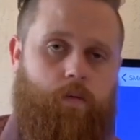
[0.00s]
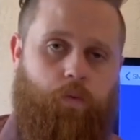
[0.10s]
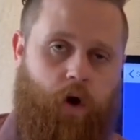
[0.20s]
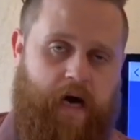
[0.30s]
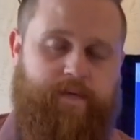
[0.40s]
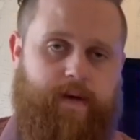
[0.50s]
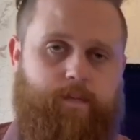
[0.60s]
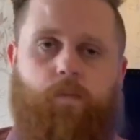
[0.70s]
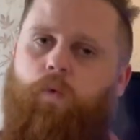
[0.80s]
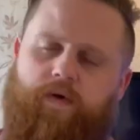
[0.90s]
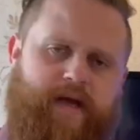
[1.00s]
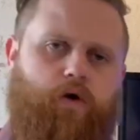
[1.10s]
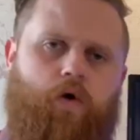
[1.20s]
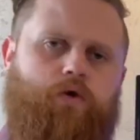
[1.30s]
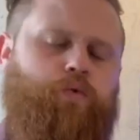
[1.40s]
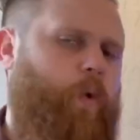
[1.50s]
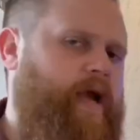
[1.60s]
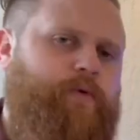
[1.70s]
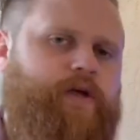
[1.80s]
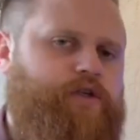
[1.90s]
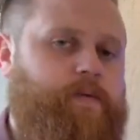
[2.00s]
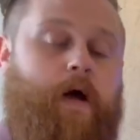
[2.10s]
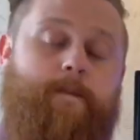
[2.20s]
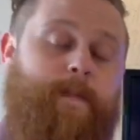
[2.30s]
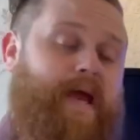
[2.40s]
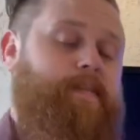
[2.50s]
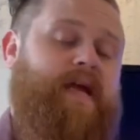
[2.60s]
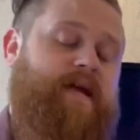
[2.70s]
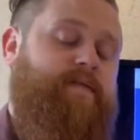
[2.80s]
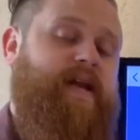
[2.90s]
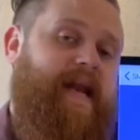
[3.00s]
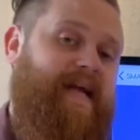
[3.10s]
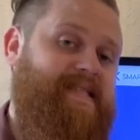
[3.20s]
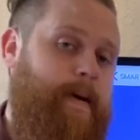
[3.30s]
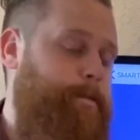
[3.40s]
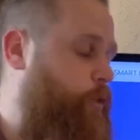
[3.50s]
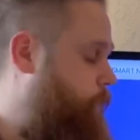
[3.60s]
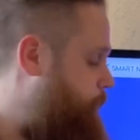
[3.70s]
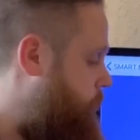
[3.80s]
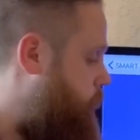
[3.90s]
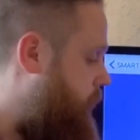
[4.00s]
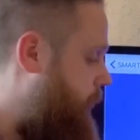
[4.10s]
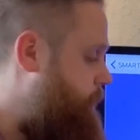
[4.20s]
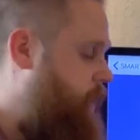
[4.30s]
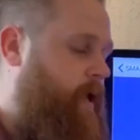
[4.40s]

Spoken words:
What are they? What are they called? Why do we use them? And maybe even an example, okay?